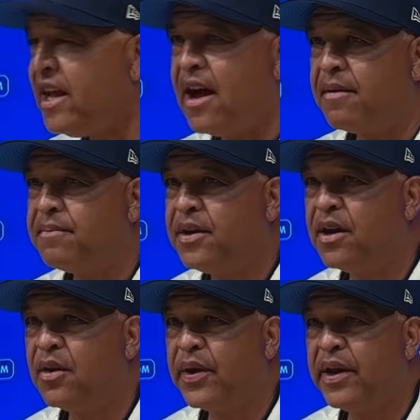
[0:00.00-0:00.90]
Yeah,
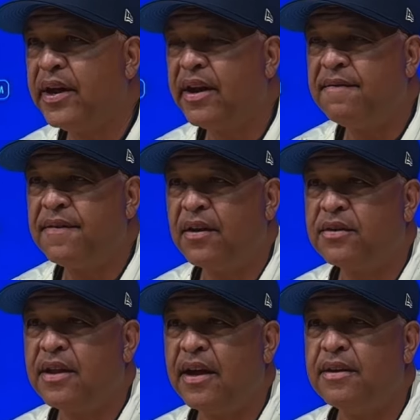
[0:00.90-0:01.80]
and I
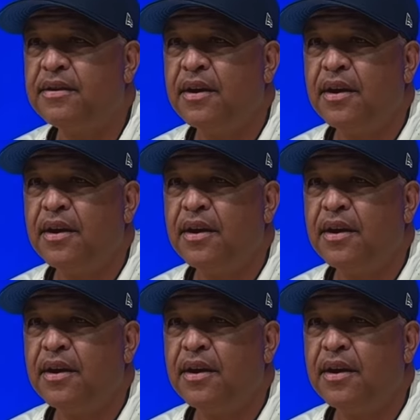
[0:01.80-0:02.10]
felt that,